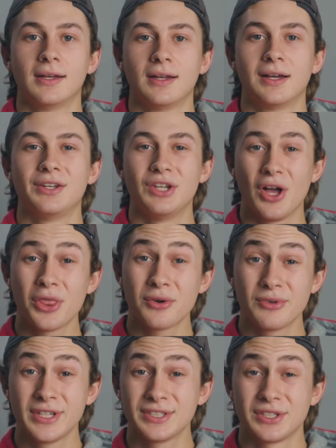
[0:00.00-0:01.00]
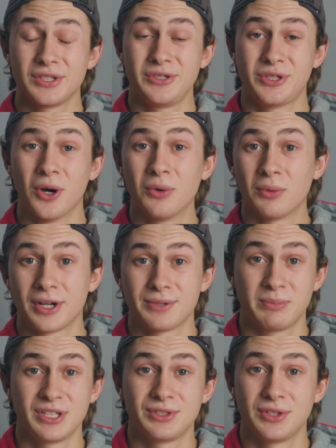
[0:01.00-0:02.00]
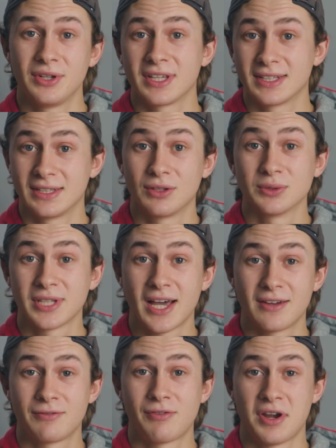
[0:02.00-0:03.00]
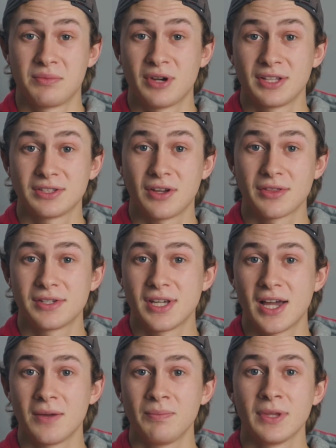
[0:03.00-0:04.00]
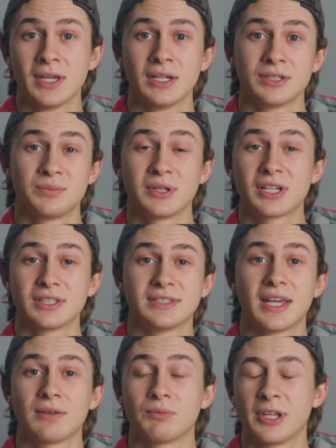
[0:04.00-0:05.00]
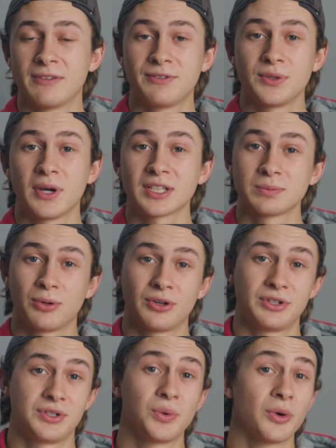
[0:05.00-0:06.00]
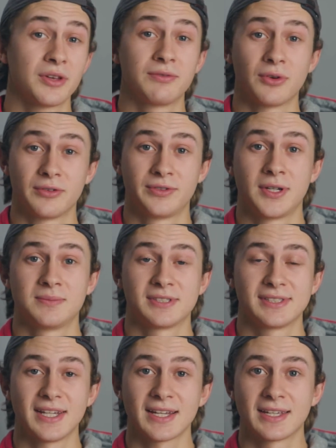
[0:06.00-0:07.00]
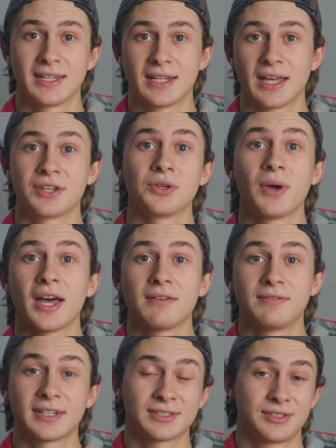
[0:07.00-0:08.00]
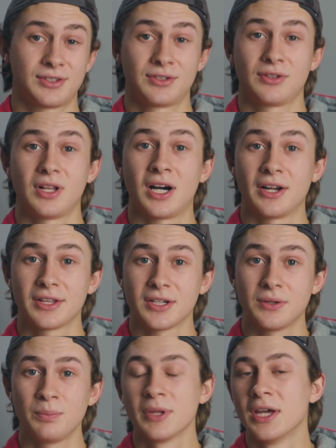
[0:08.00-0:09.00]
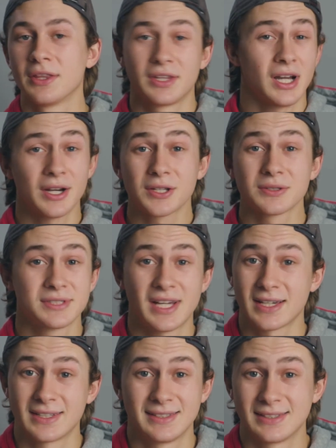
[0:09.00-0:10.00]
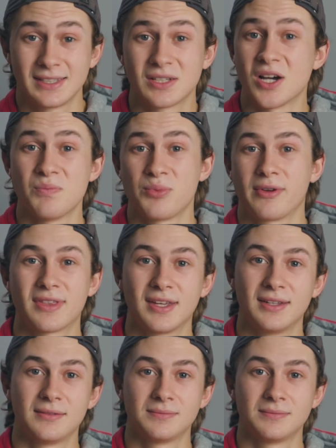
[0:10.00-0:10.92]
Another reason you don't want to be shooting in those high frame rates all the time is because then if you export in 24 frames a second and you have external audio, the audio is not going to sync up with it.